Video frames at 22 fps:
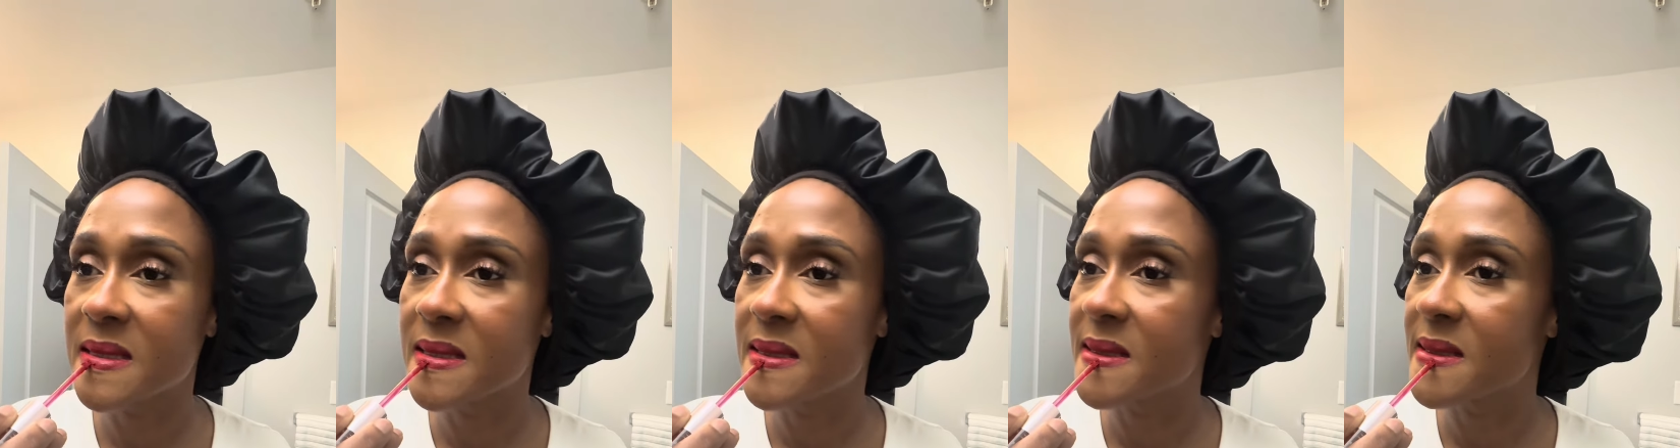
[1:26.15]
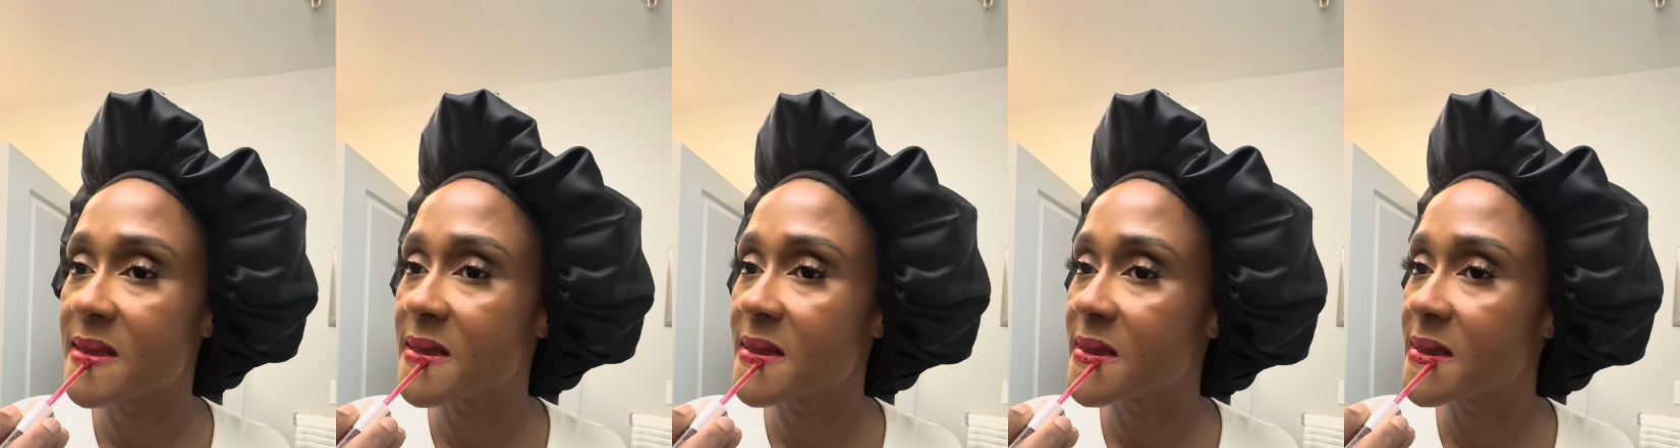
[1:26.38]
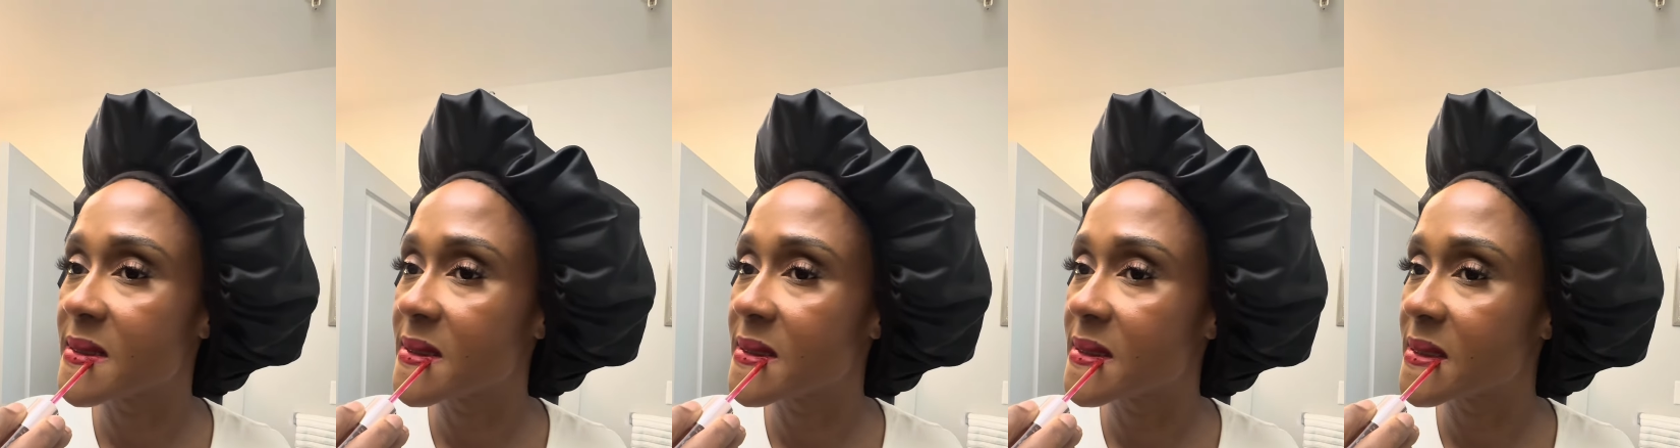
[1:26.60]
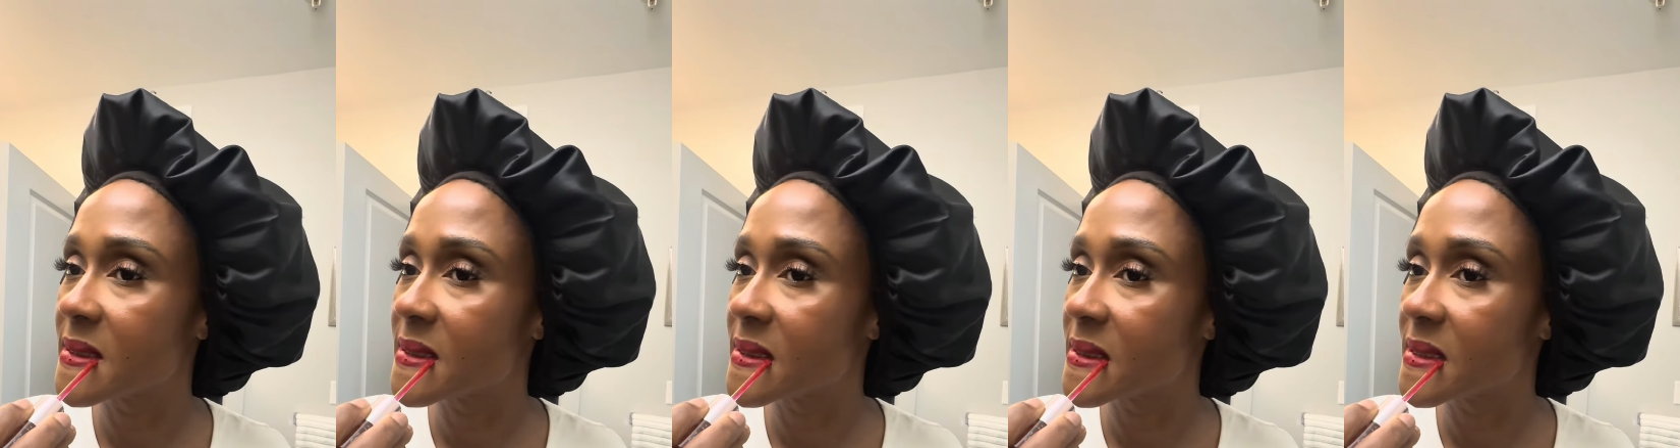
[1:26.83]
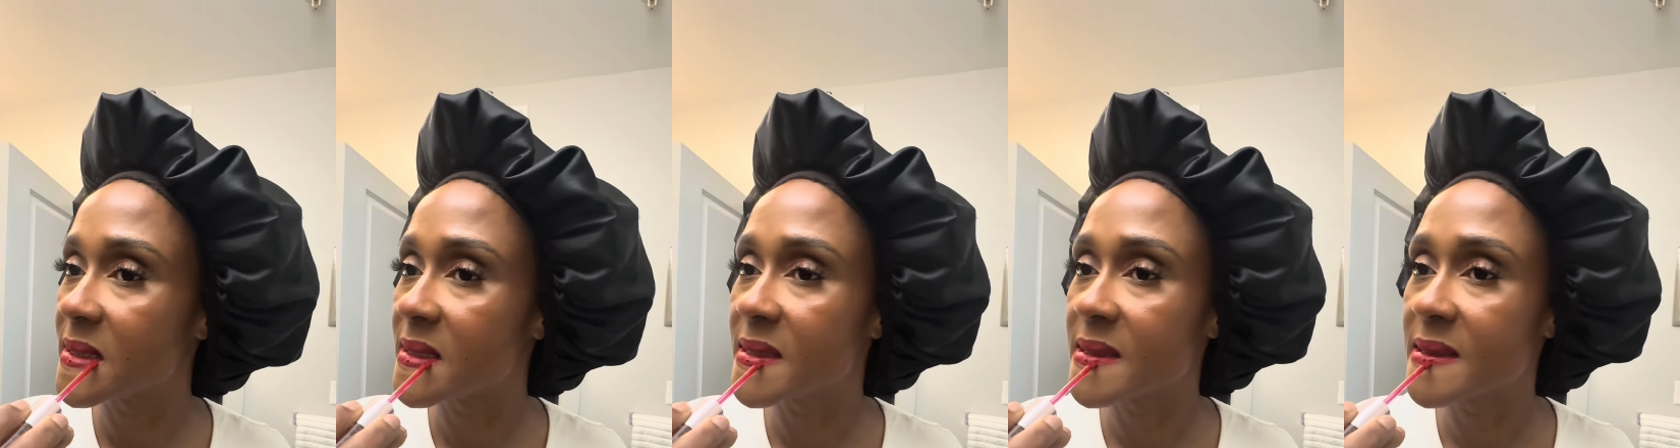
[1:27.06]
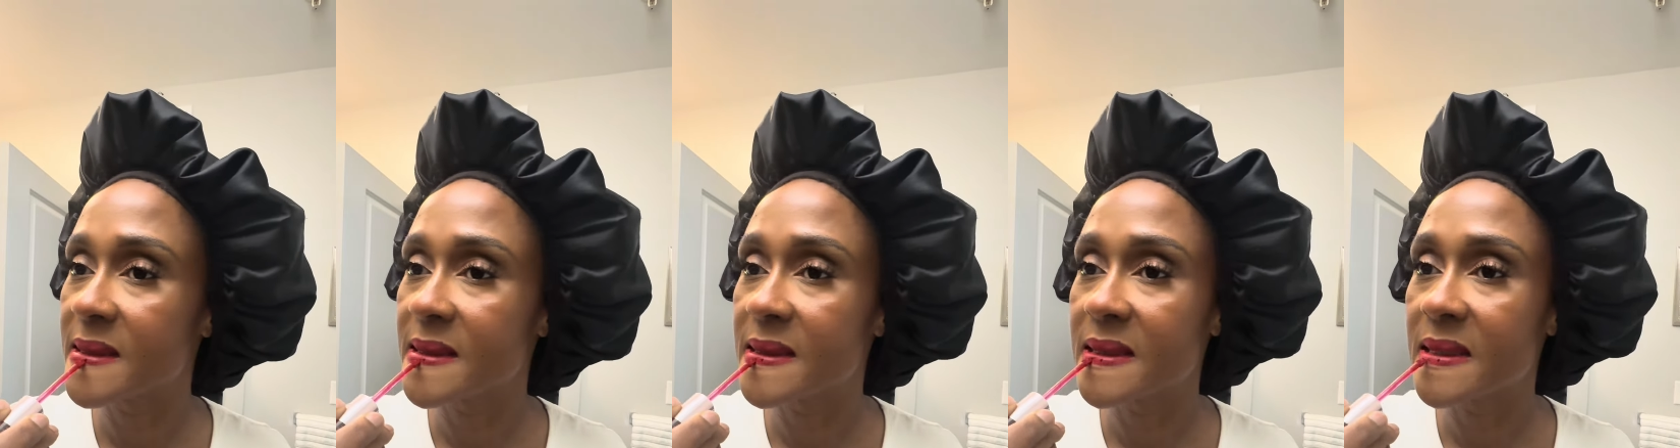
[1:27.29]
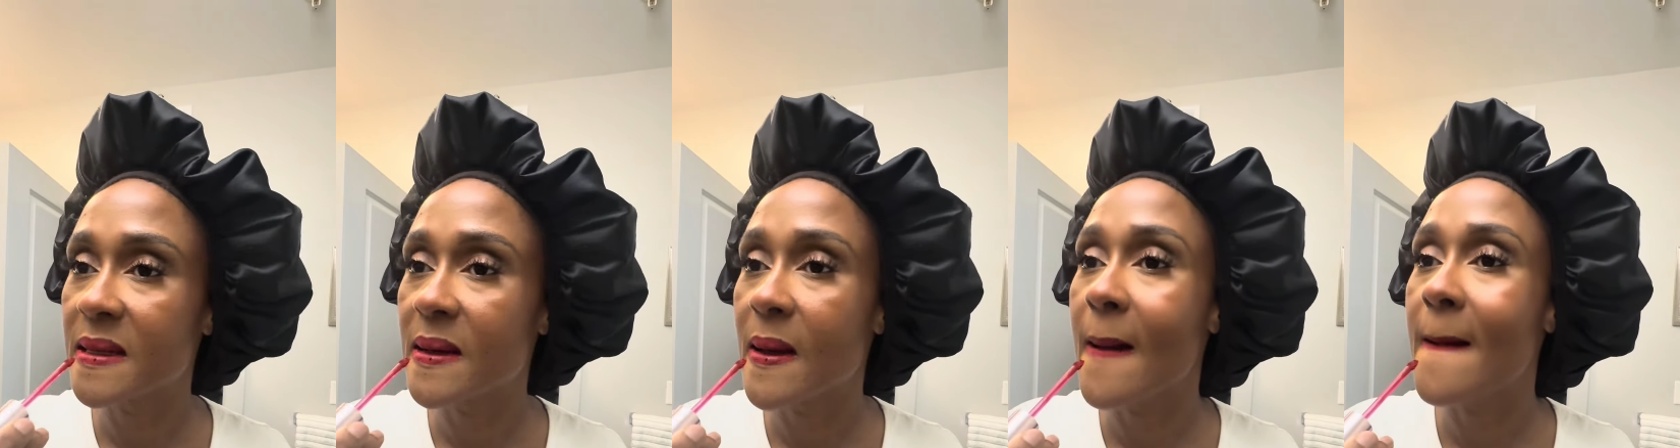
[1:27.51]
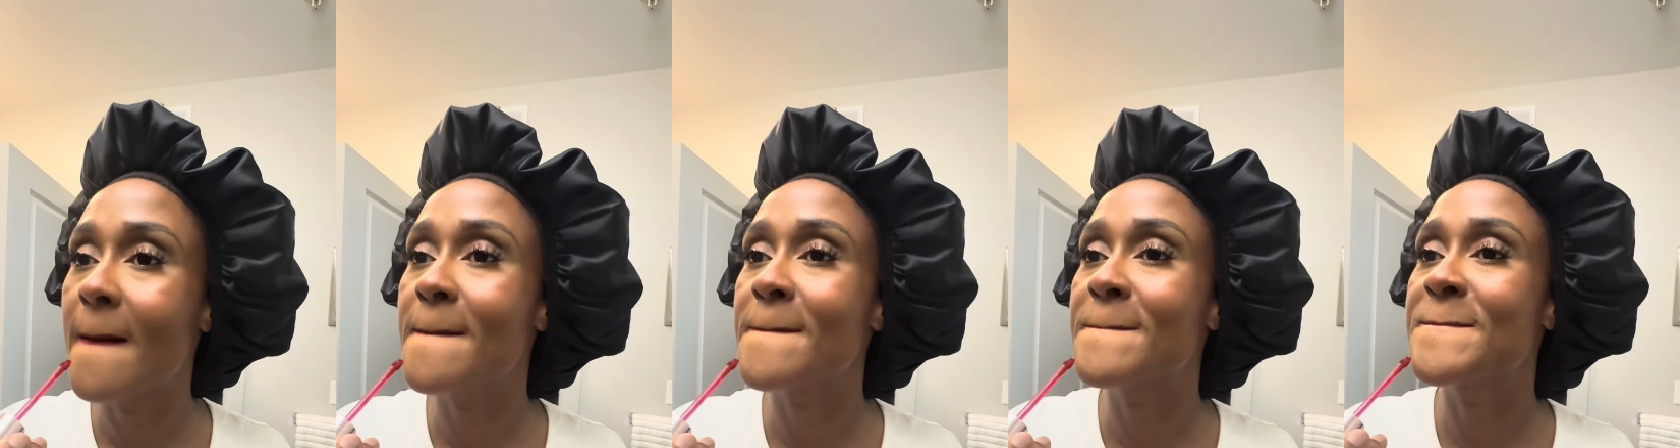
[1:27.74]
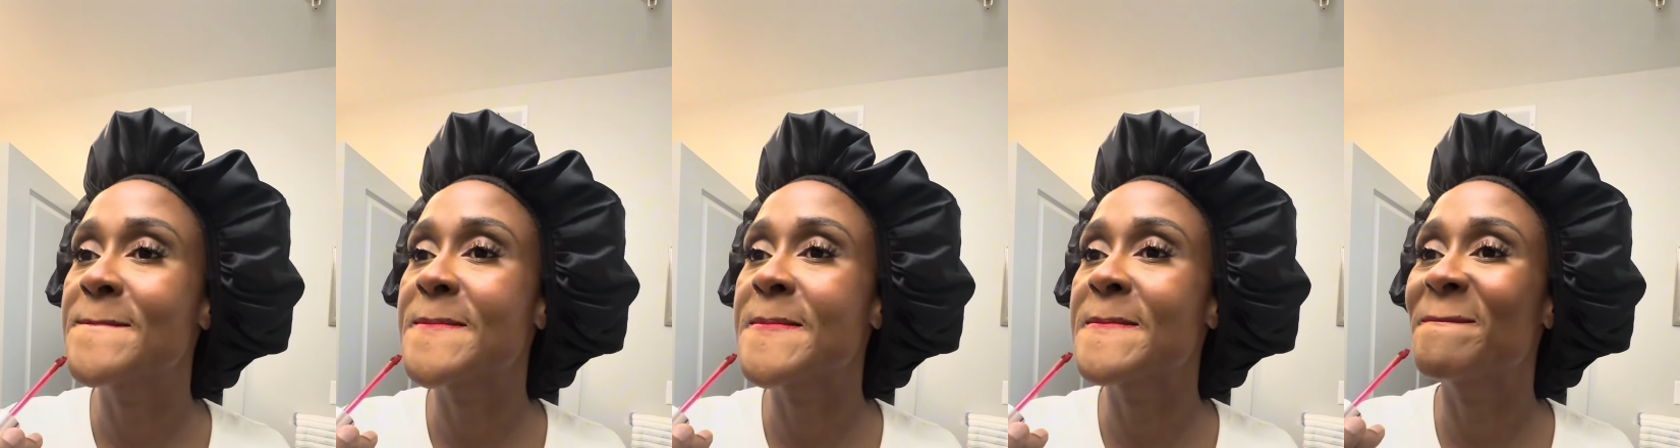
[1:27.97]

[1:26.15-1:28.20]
Fenty is because it's more of a rich,